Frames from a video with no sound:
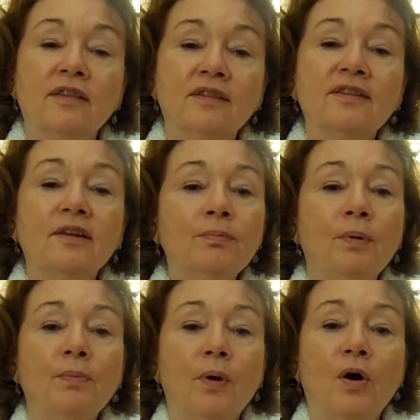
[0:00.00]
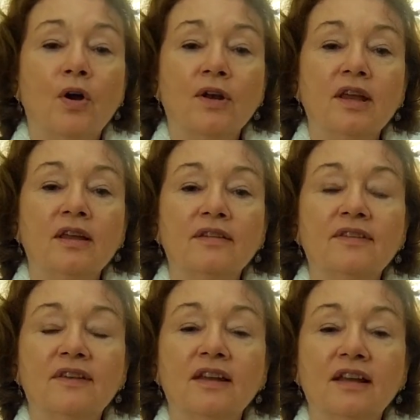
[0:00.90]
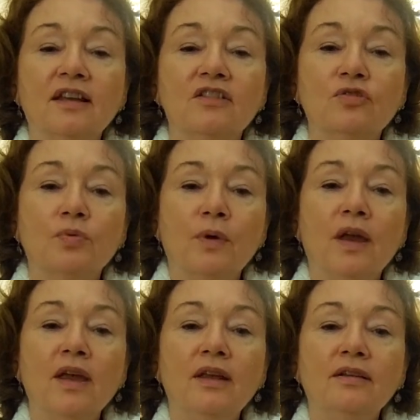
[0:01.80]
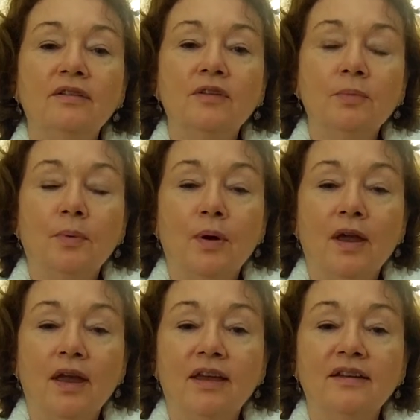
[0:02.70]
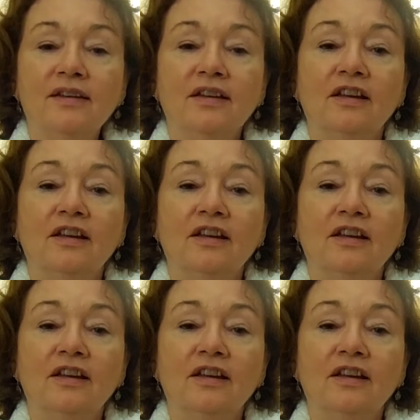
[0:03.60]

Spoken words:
the simple part is that it trains the brain